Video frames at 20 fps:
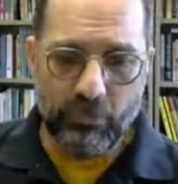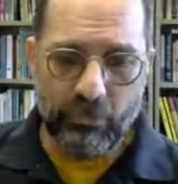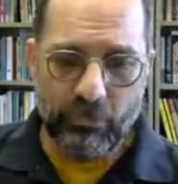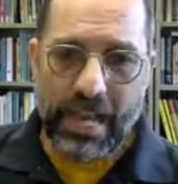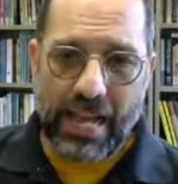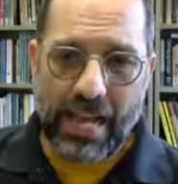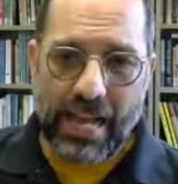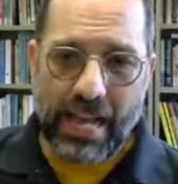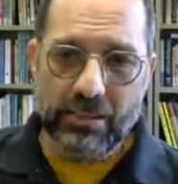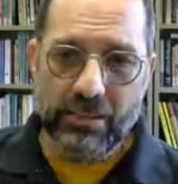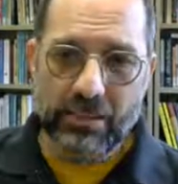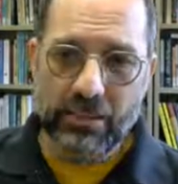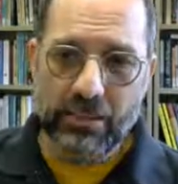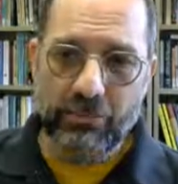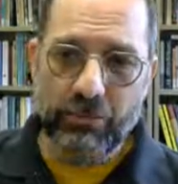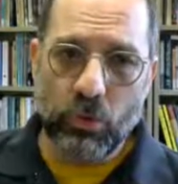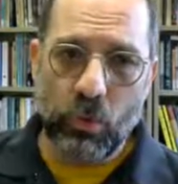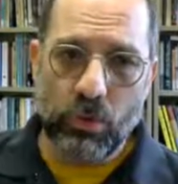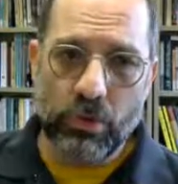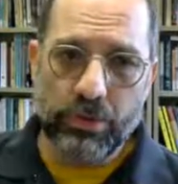In fact,
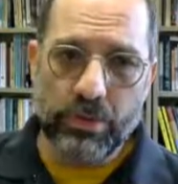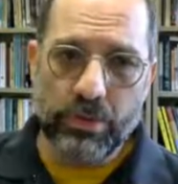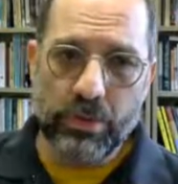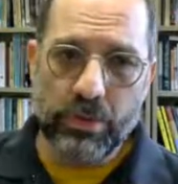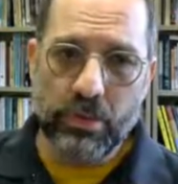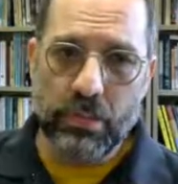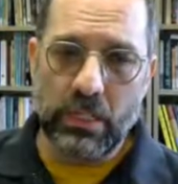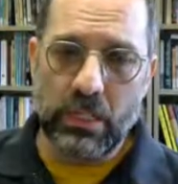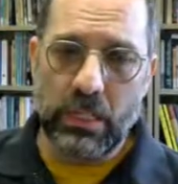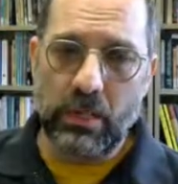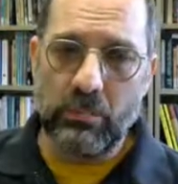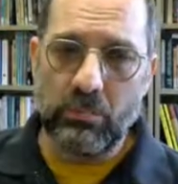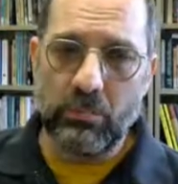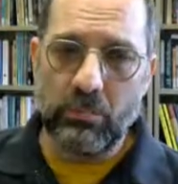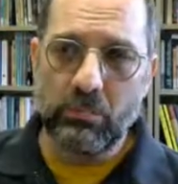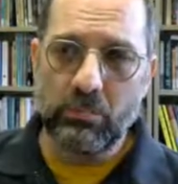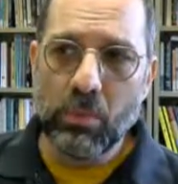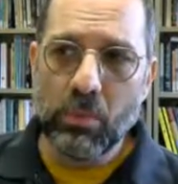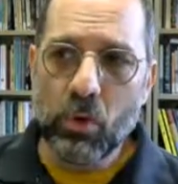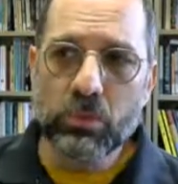of course,
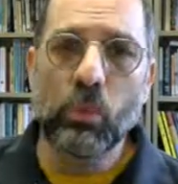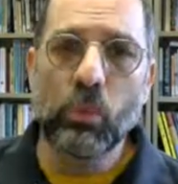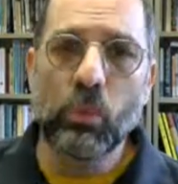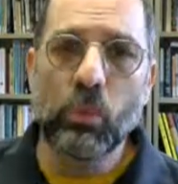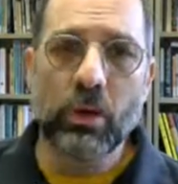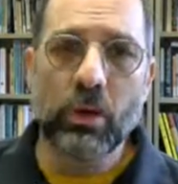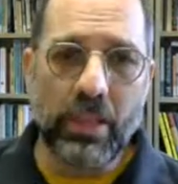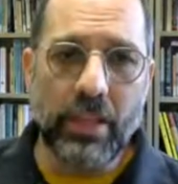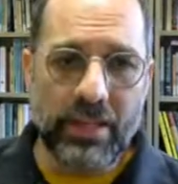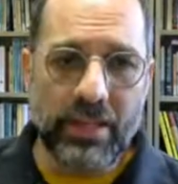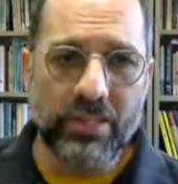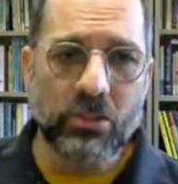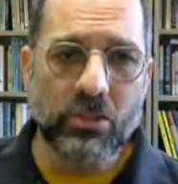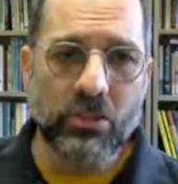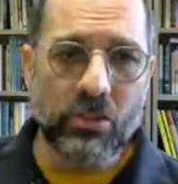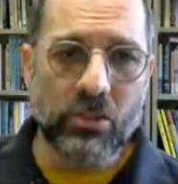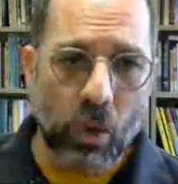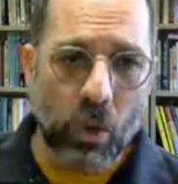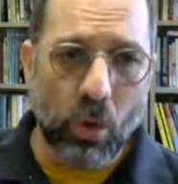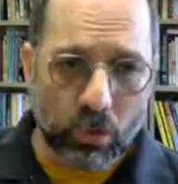most work that
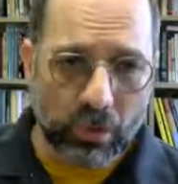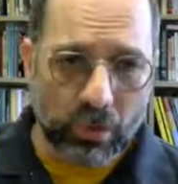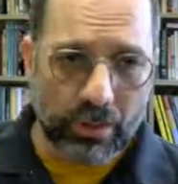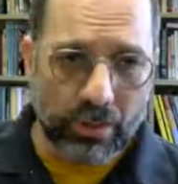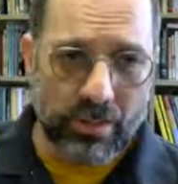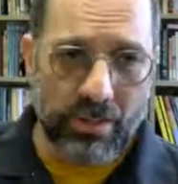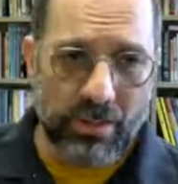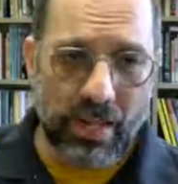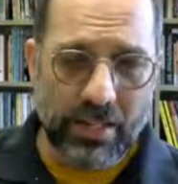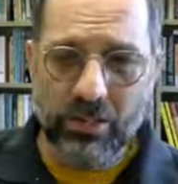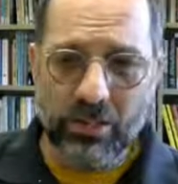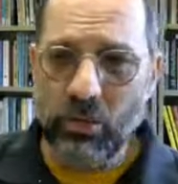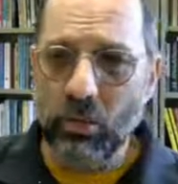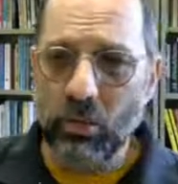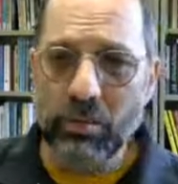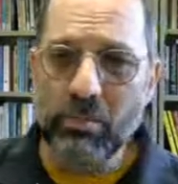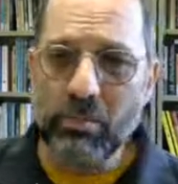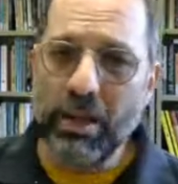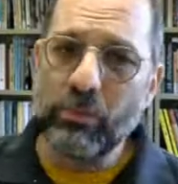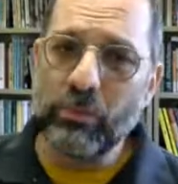is stolen is not
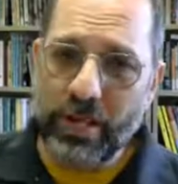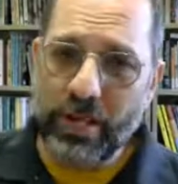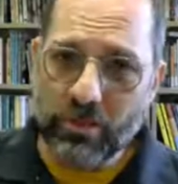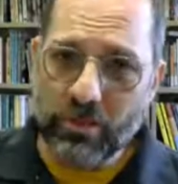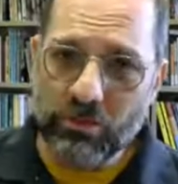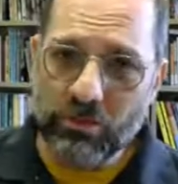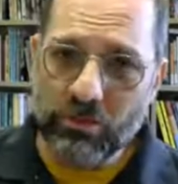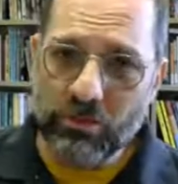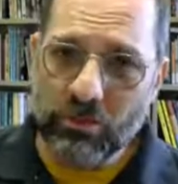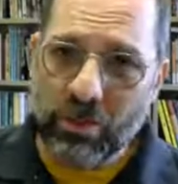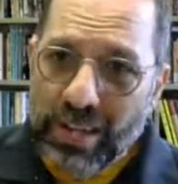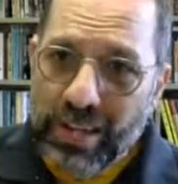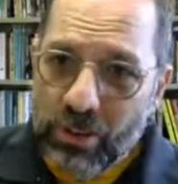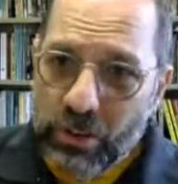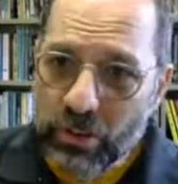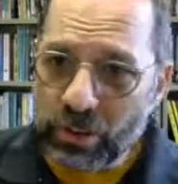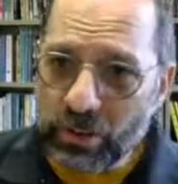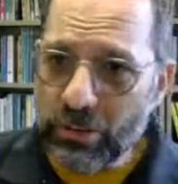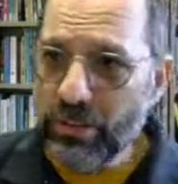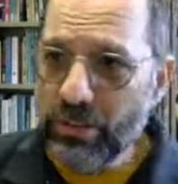stolen by random
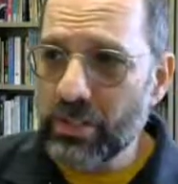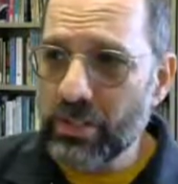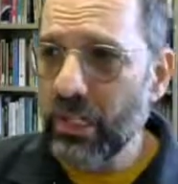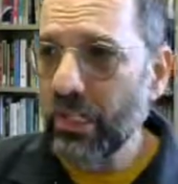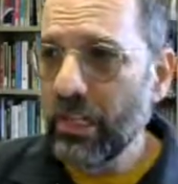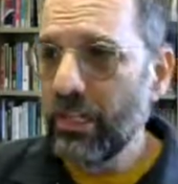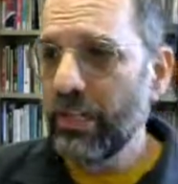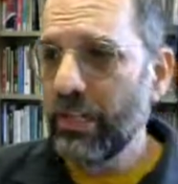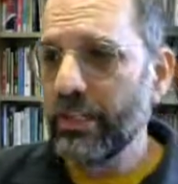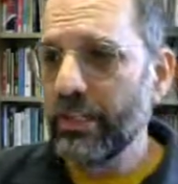strangers.